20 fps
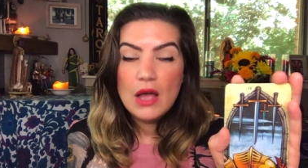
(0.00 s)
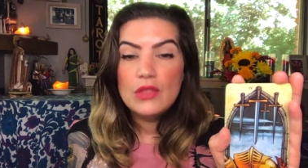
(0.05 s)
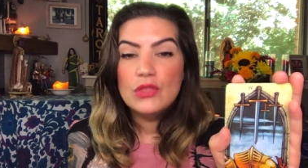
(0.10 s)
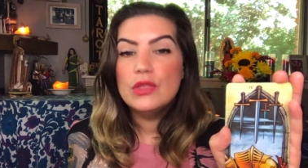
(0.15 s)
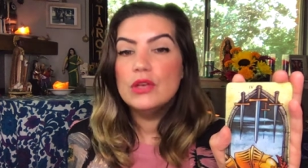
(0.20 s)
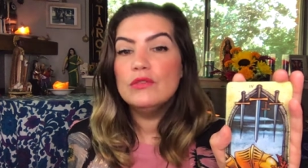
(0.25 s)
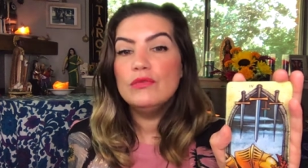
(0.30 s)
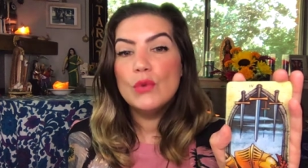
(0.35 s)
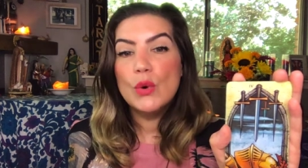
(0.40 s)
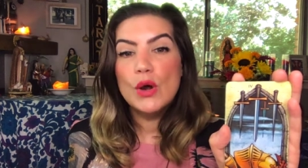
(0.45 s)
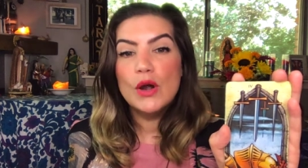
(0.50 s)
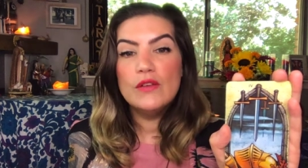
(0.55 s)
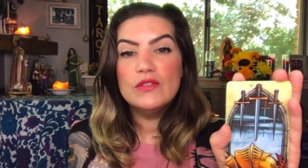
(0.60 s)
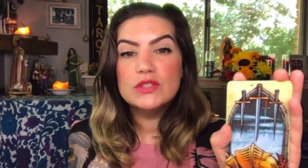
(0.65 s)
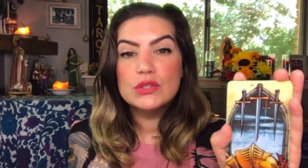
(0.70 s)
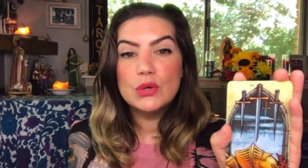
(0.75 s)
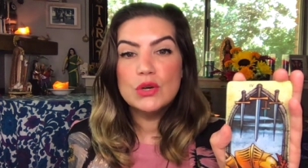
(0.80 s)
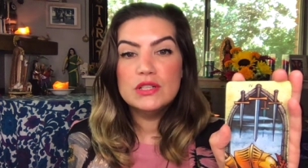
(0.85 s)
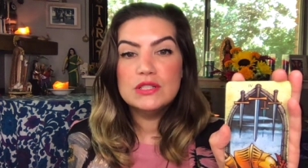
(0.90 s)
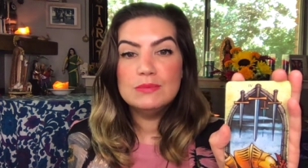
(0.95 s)
The Four of
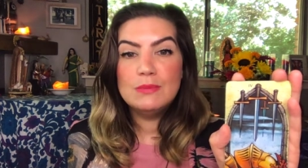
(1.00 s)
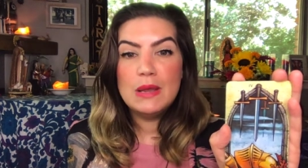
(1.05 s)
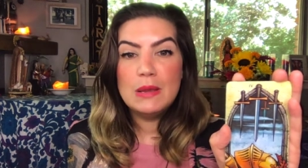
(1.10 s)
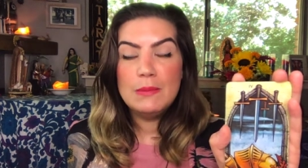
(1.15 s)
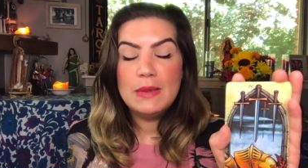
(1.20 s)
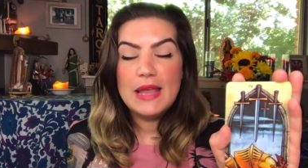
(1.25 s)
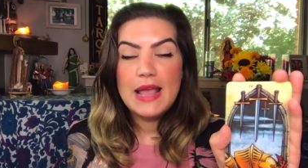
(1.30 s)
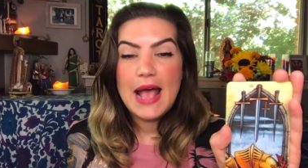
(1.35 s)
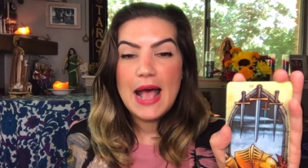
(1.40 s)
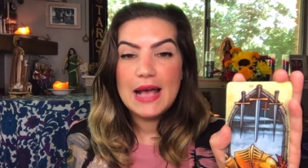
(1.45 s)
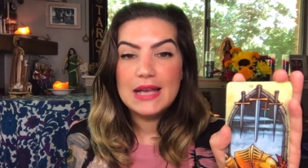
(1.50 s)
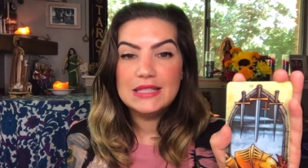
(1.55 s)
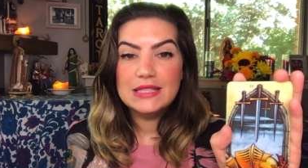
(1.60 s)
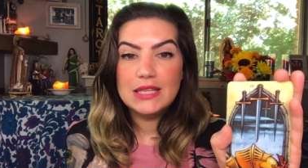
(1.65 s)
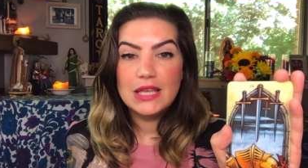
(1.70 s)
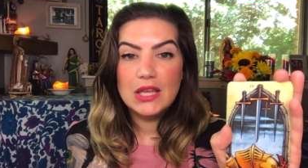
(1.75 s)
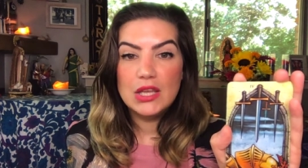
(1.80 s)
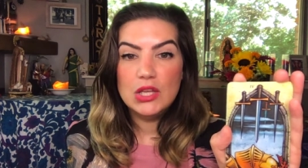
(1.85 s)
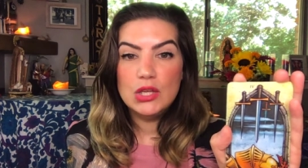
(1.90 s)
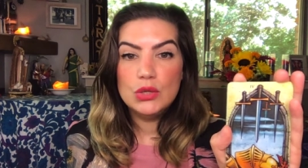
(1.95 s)
Swords may be
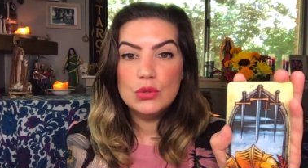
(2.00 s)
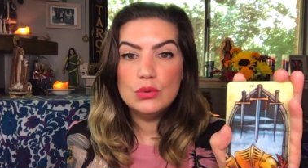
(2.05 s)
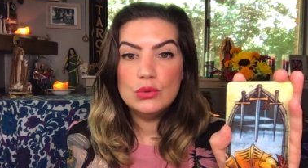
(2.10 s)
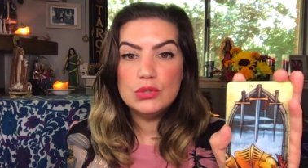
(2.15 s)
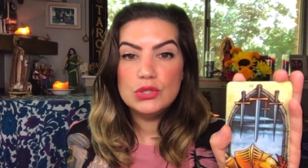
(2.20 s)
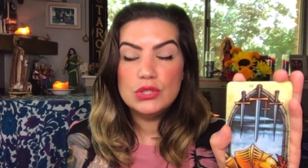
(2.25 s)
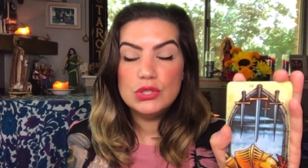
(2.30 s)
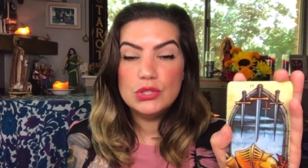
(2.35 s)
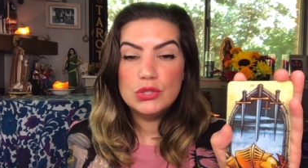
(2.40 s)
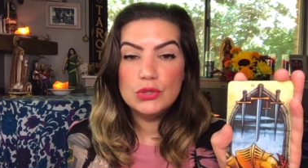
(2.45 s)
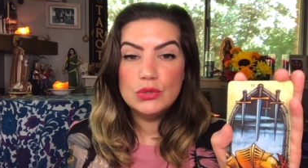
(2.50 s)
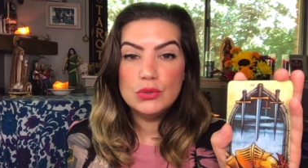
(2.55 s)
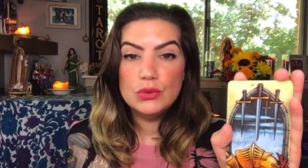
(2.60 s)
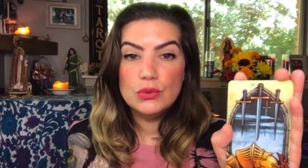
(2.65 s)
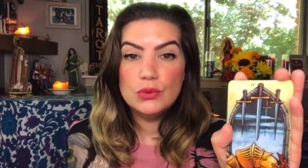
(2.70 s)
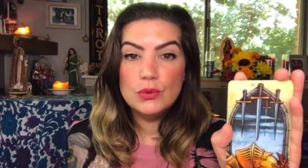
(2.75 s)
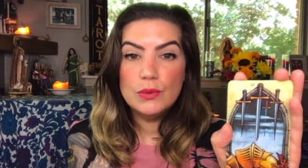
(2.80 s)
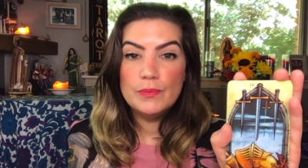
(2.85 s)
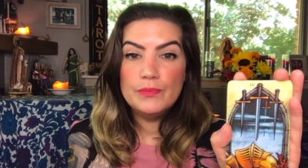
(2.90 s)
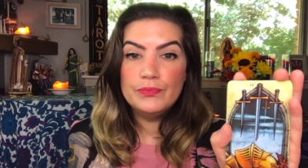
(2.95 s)
asking you
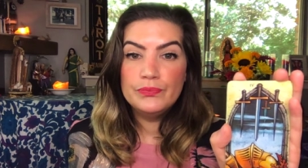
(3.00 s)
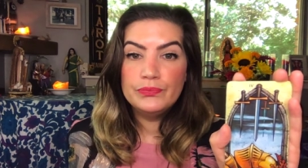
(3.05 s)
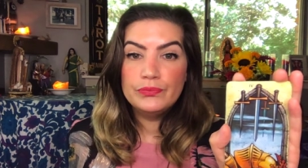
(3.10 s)
to